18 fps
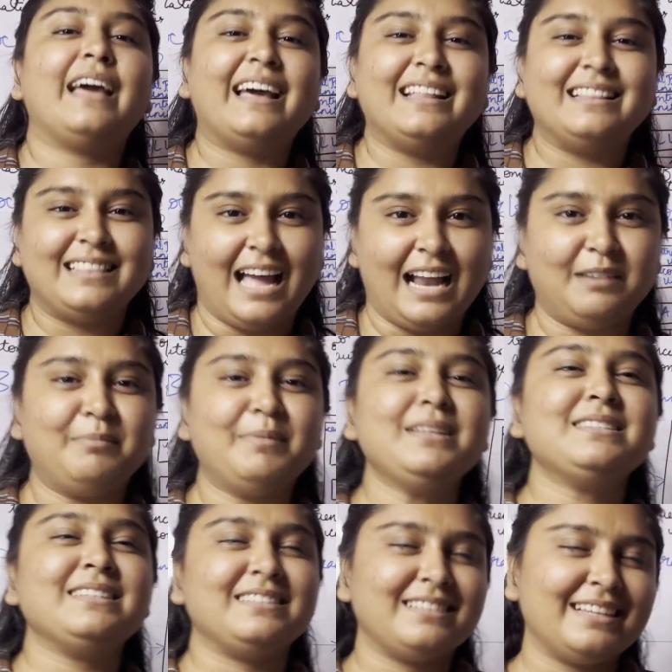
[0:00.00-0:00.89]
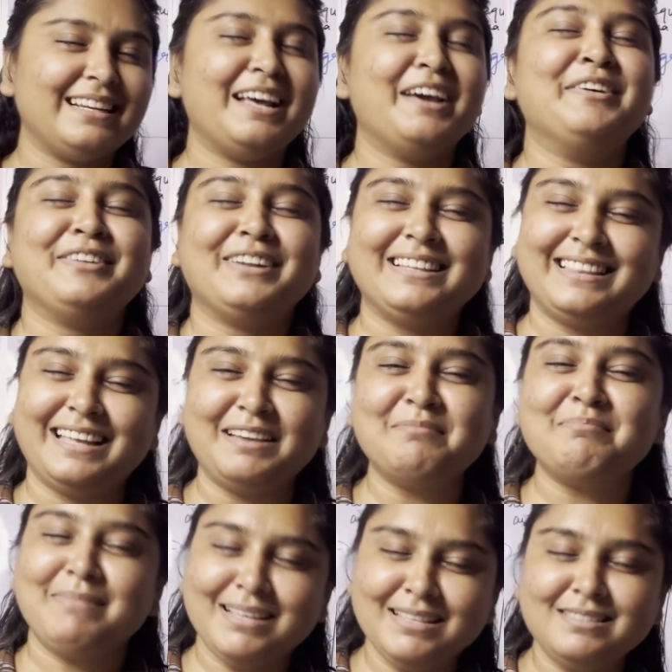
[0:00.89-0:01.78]
That means each and
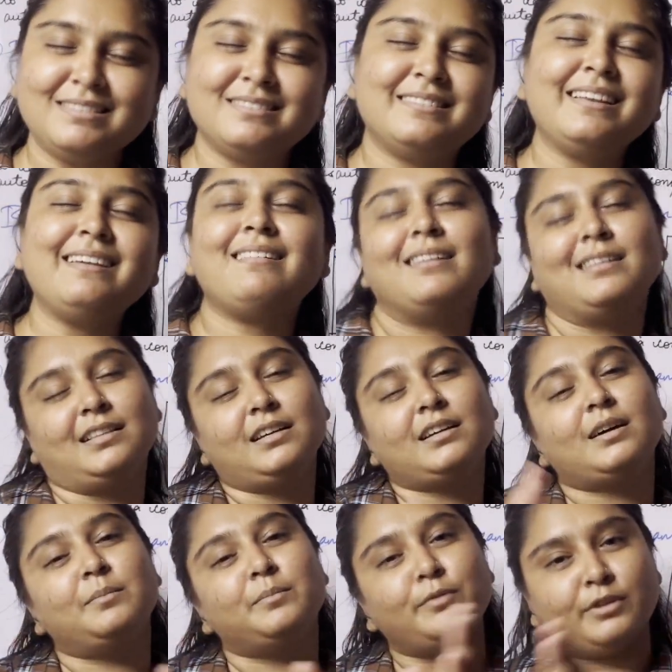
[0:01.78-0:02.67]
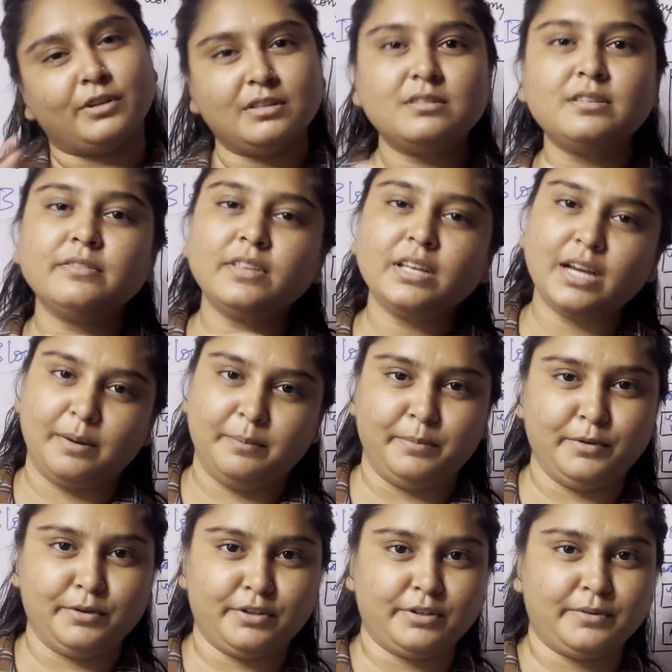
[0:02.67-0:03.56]
everything means the other components of the
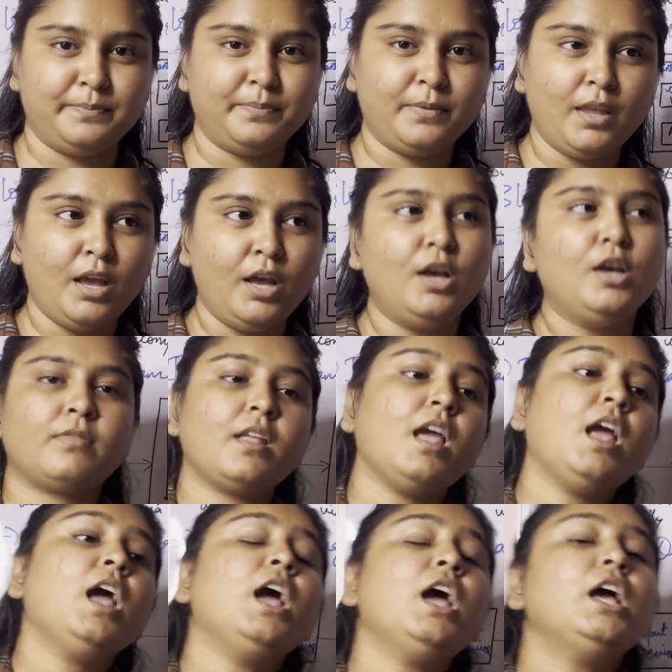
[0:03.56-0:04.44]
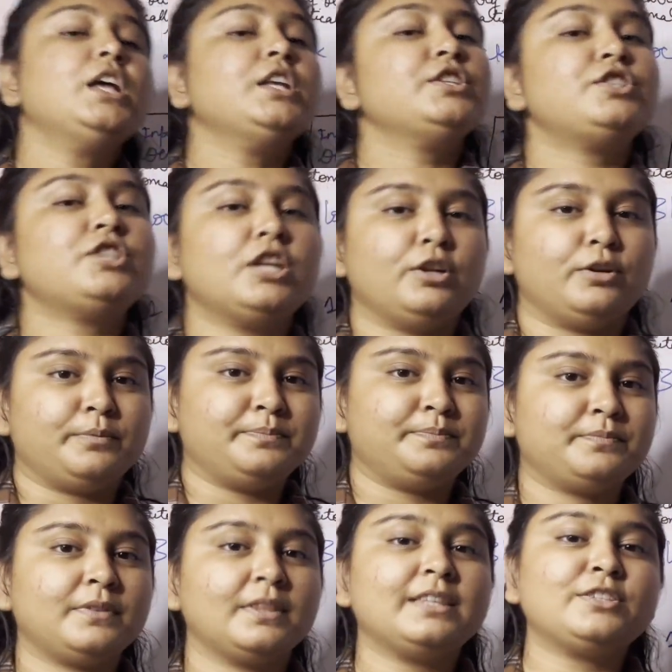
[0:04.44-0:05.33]
computer. Chalo,
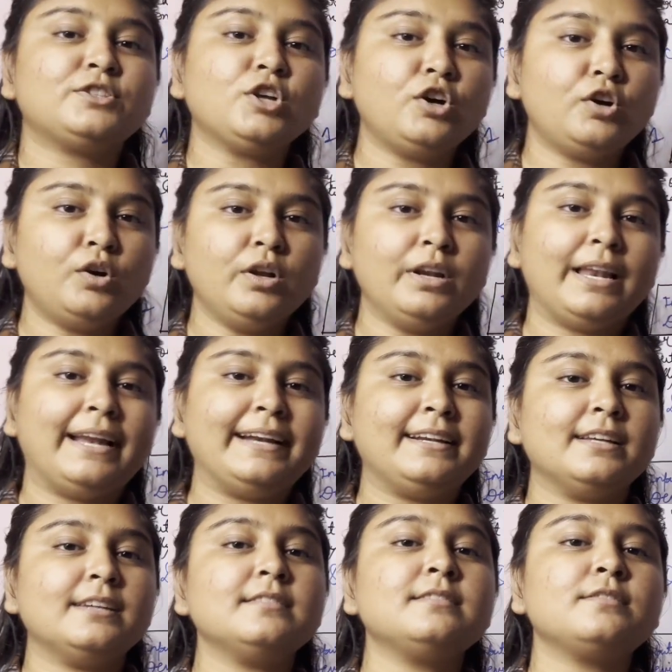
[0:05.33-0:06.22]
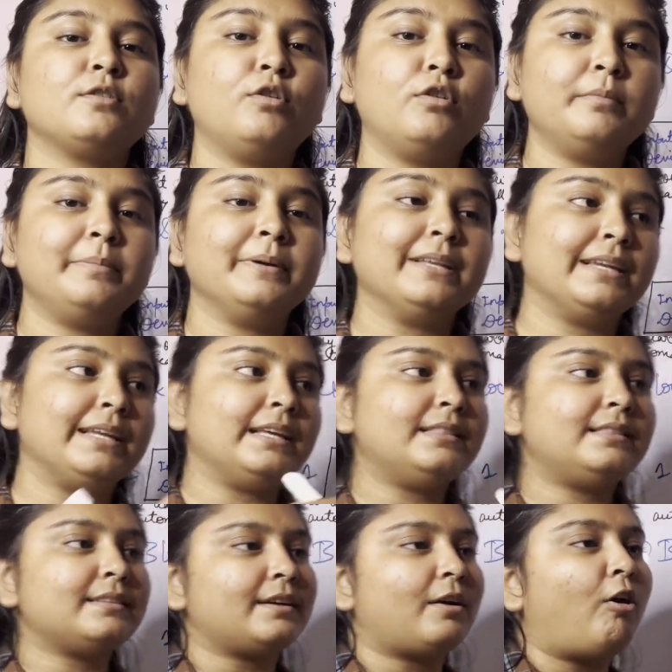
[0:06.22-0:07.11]
so let us go
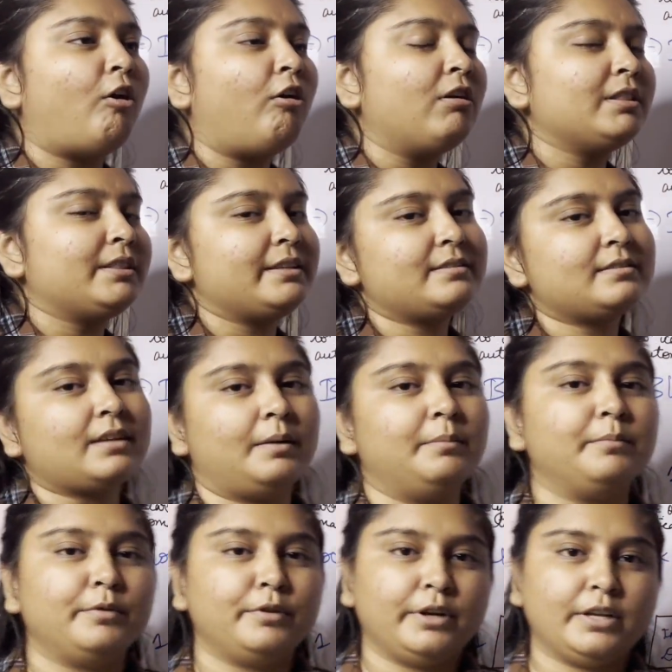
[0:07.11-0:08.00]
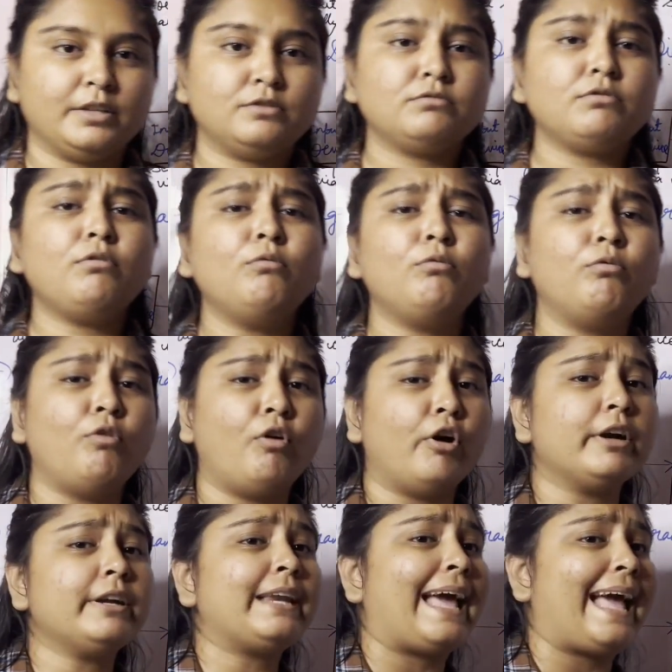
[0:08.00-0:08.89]
beneath all these components. So
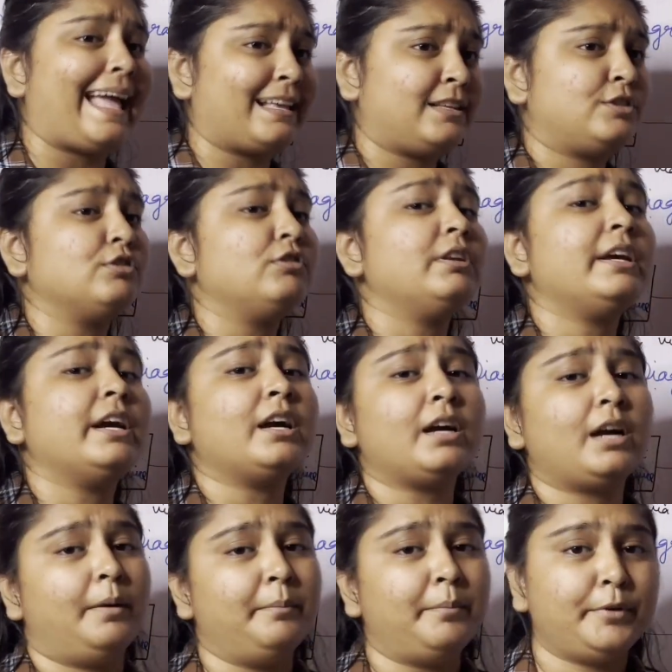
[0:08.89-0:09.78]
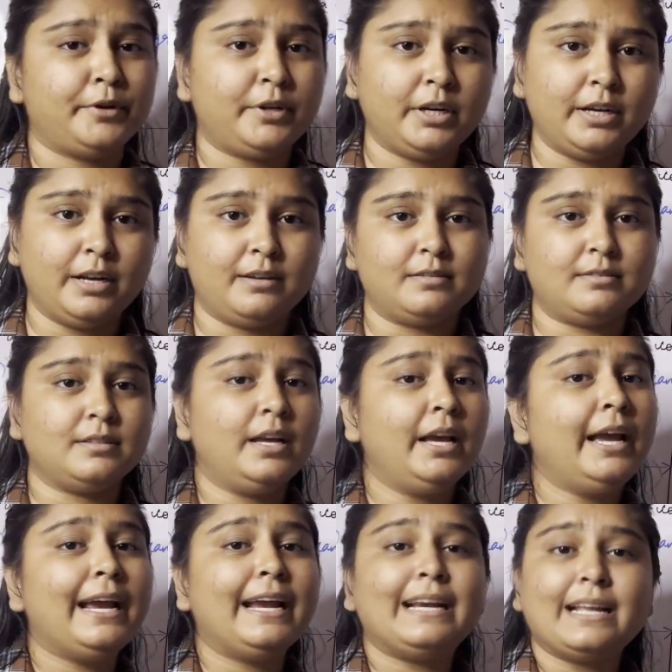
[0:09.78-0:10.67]
what actually a computer does?
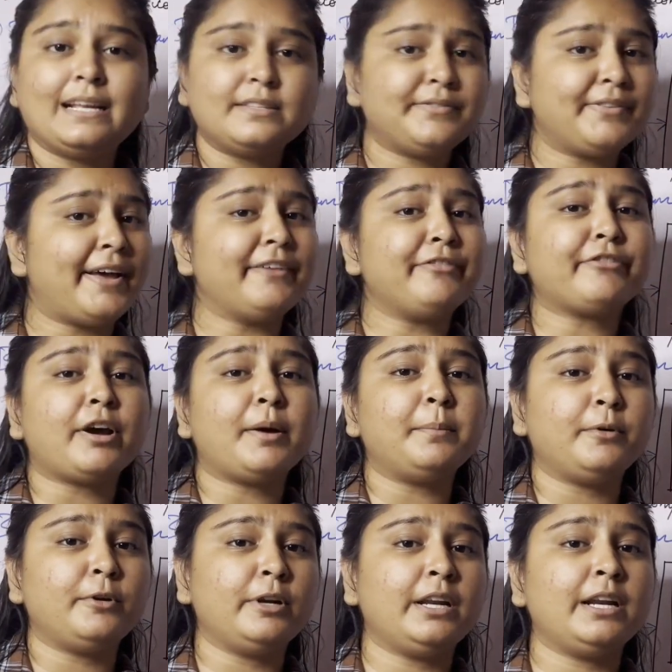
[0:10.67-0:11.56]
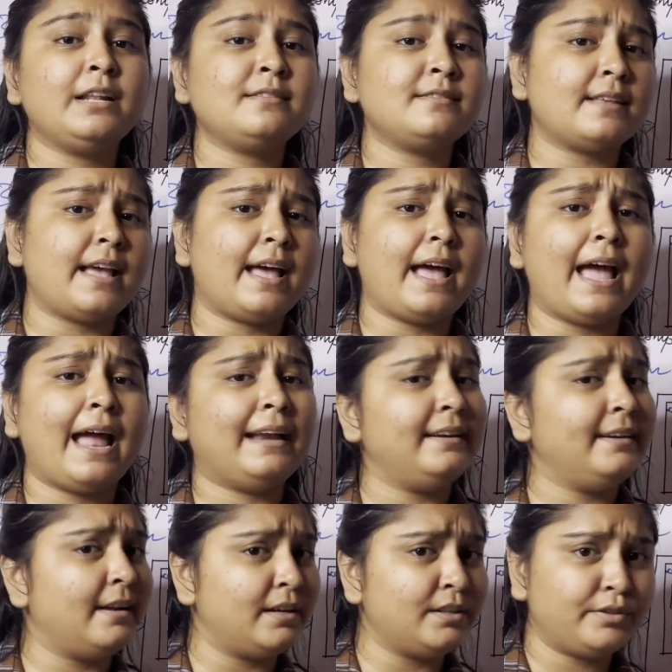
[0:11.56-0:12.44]
It has 5 components
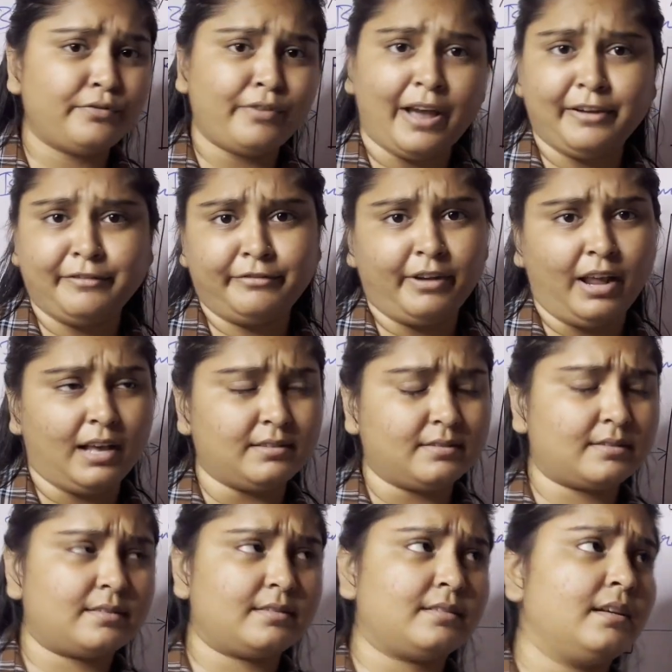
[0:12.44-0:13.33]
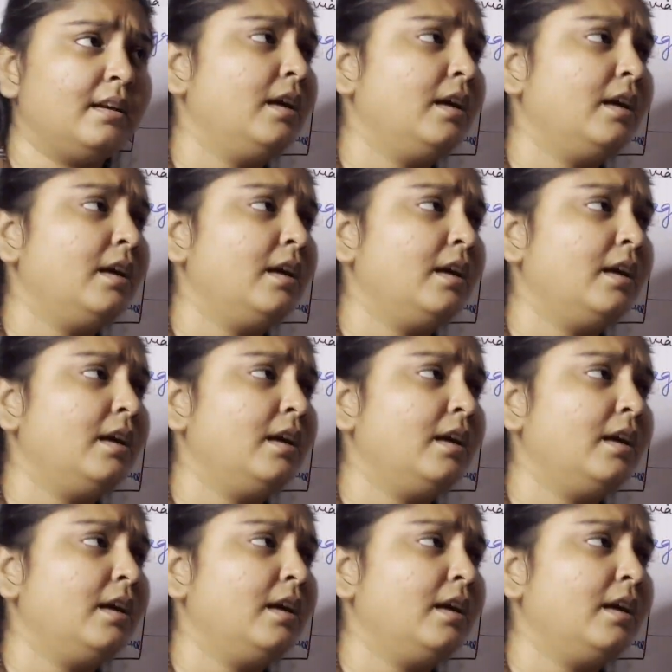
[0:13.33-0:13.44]
and does 5 tasks.